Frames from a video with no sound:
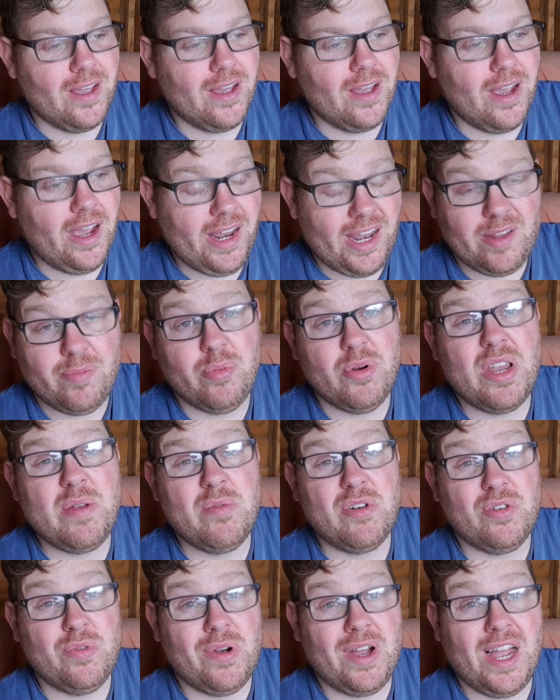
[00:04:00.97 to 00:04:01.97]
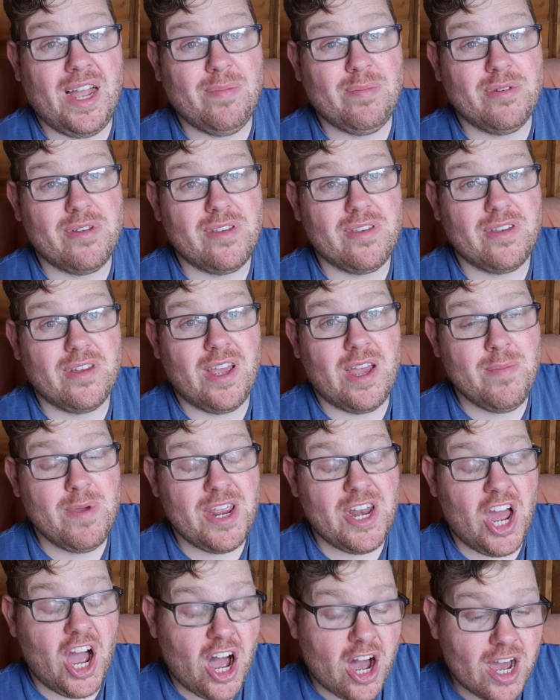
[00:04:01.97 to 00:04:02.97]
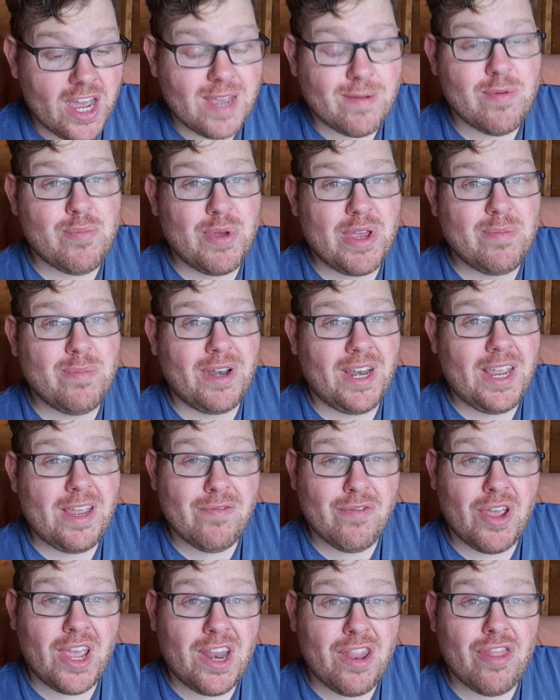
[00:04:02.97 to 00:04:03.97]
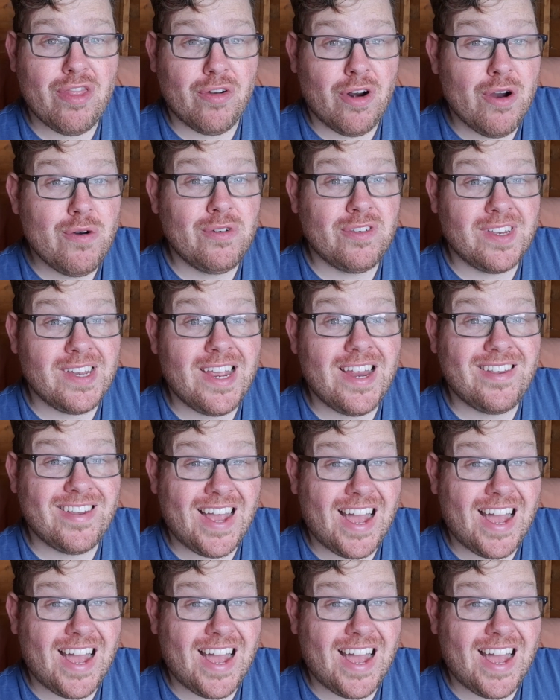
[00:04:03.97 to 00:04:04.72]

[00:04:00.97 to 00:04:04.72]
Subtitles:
And that's pretty much what happens. I mean, I am a big believer in throw seeds